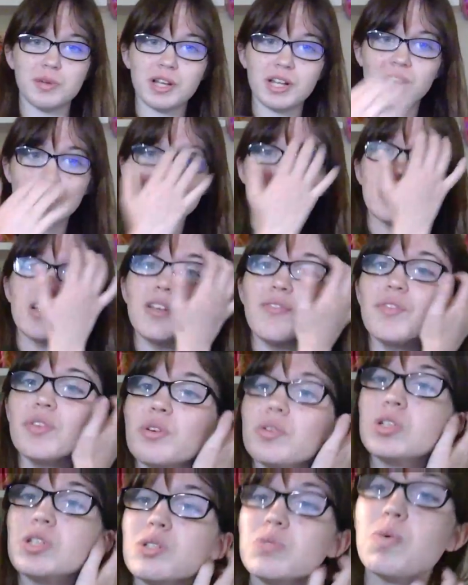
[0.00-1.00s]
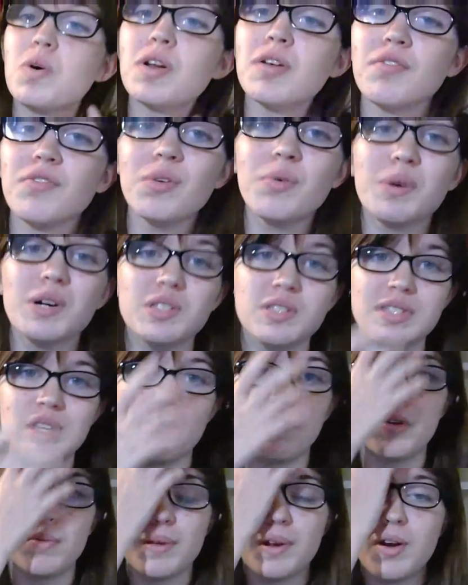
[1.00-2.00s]
in my collection, even though she's one of the ones that
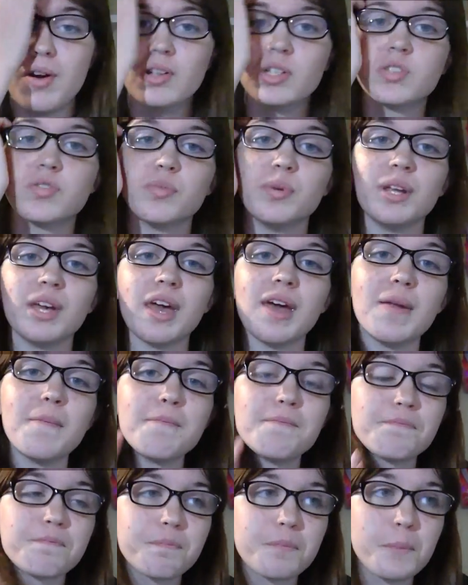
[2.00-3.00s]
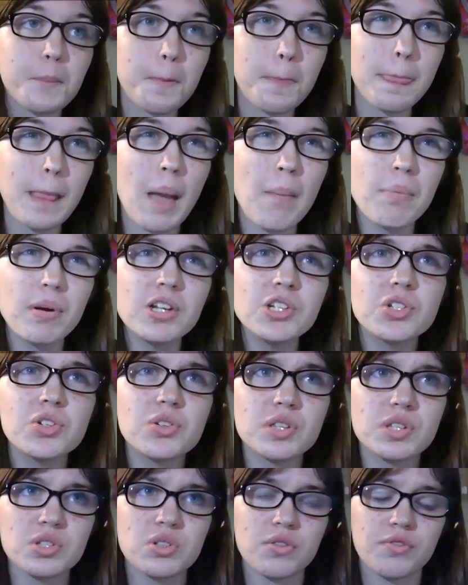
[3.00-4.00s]
would have been hardest for me to get. I'm pretty sure
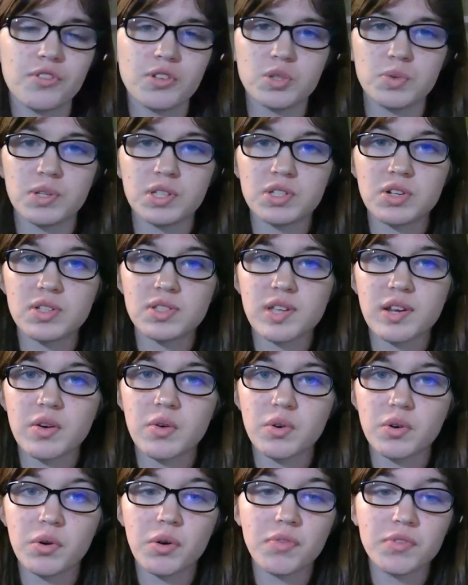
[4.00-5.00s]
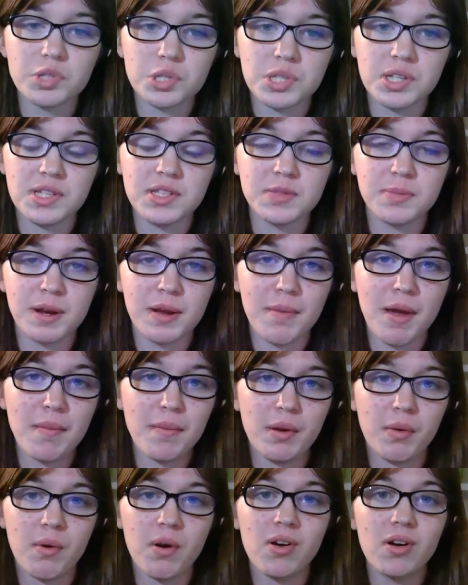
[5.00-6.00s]
these are the first Winx dolls that I ordered overseas, but I might
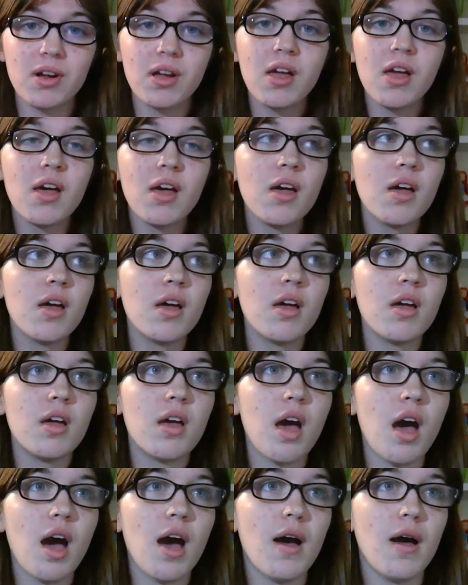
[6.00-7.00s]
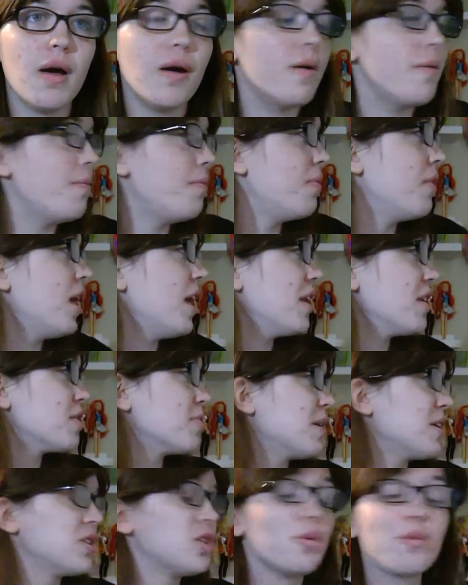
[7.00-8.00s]
be wrong. Um, it is
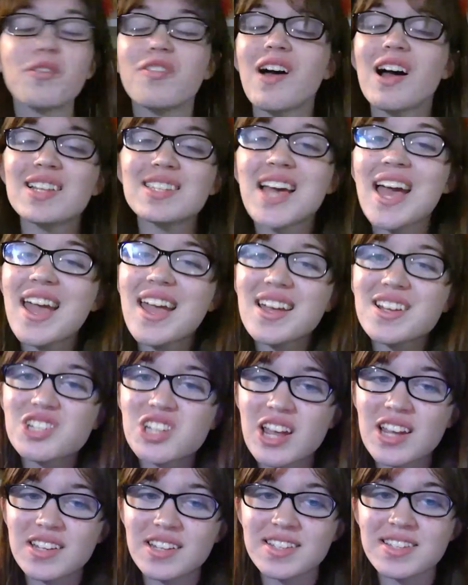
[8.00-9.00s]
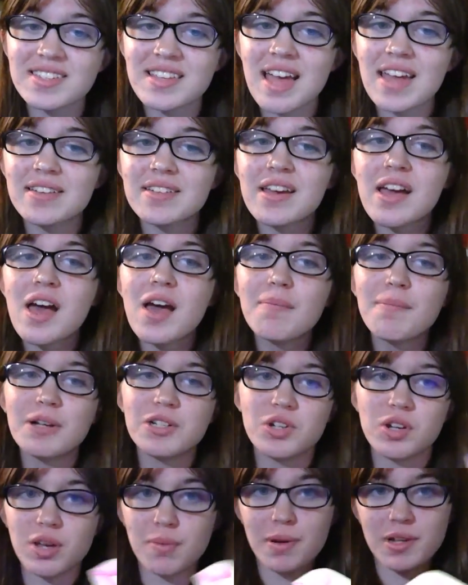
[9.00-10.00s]
my Super Fate Enchantix set by
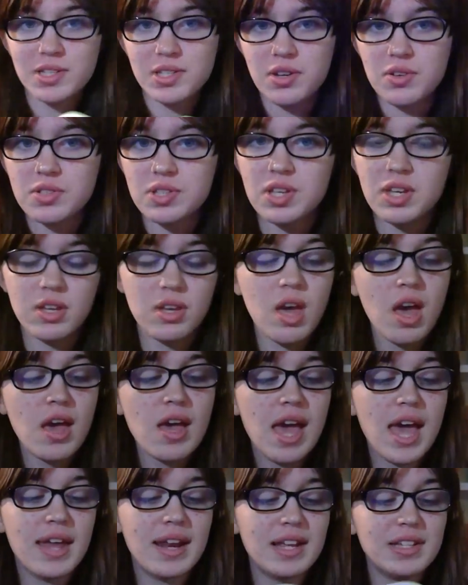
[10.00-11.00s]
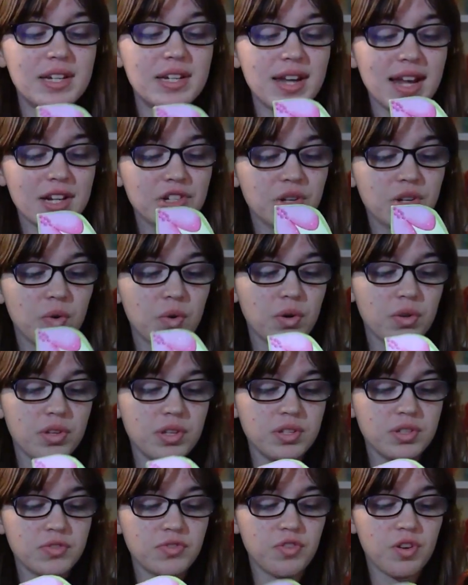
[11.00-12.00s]
Giochi Preziosi. And I didn't actually order
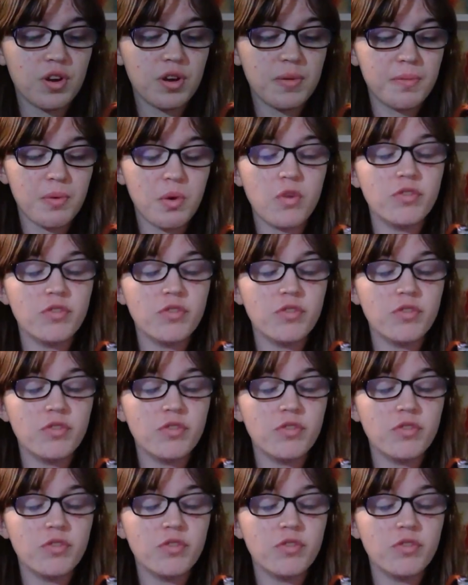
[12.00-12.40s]
these from